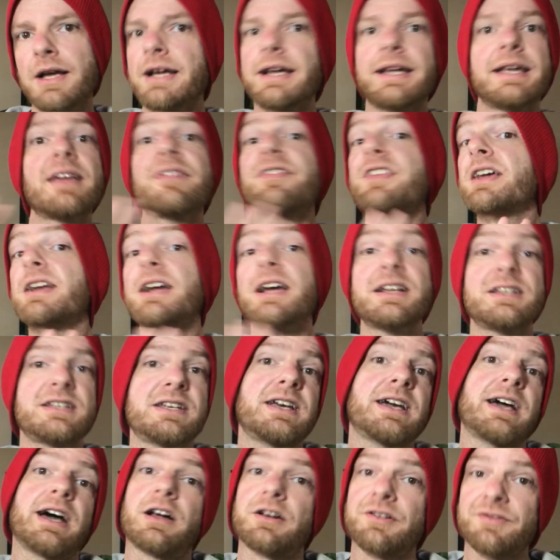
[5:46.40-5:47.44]
get that
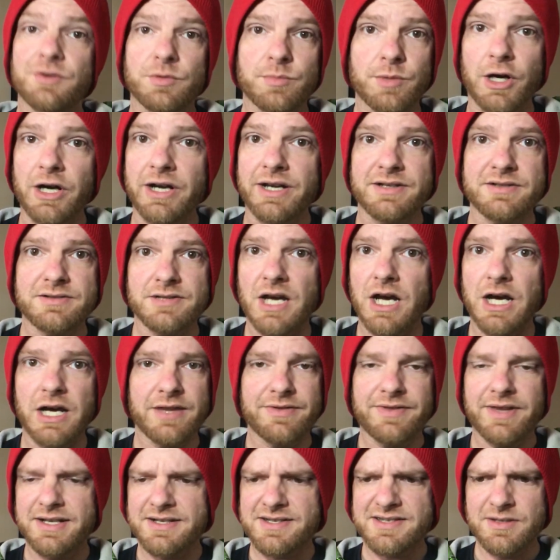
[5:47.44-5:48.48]
idea out of your mind.
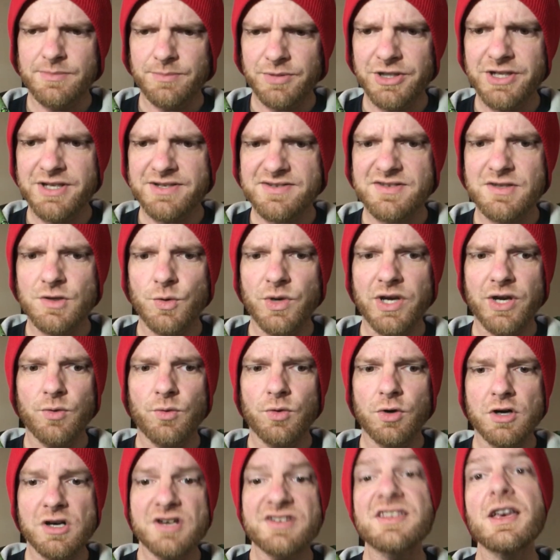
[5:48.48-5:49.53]
That simply isn't the way it
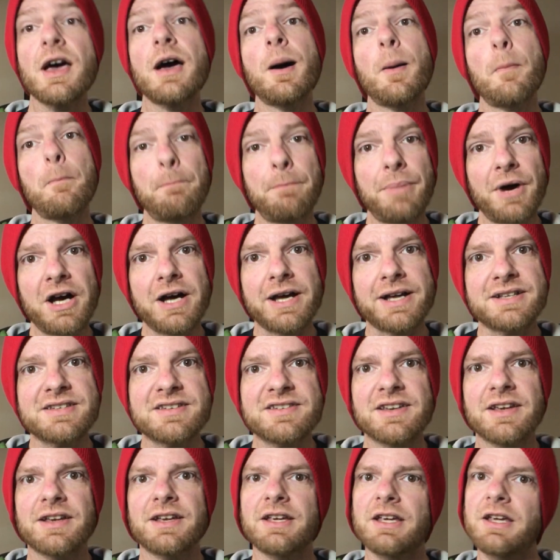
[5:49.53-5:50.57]
works.
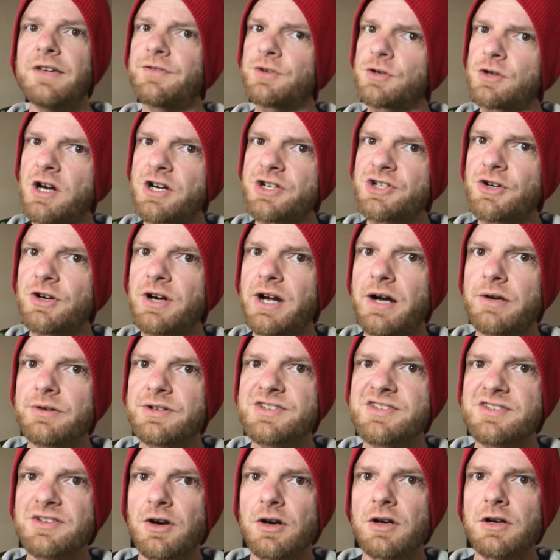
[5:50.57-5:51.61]
But if you're not sure how to
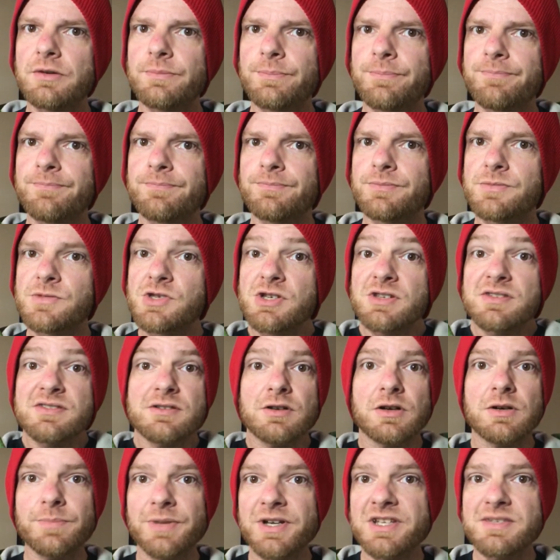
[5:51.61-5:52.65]
start, just
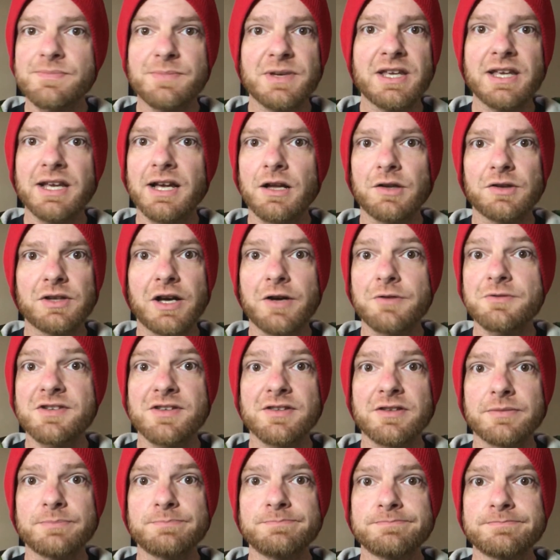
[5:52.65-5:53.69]
start by speaking out loud
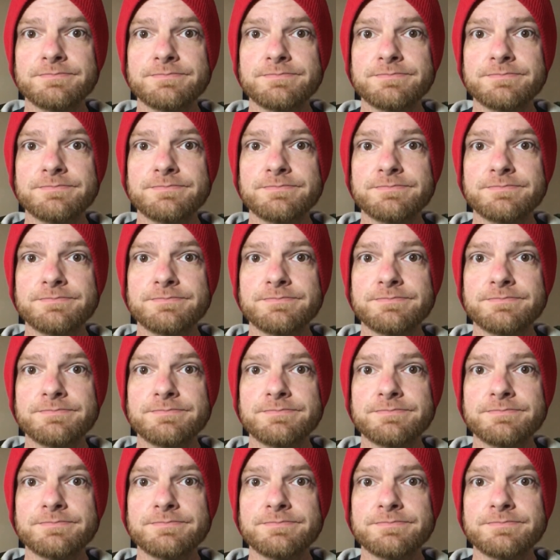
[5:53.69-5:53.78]
to them.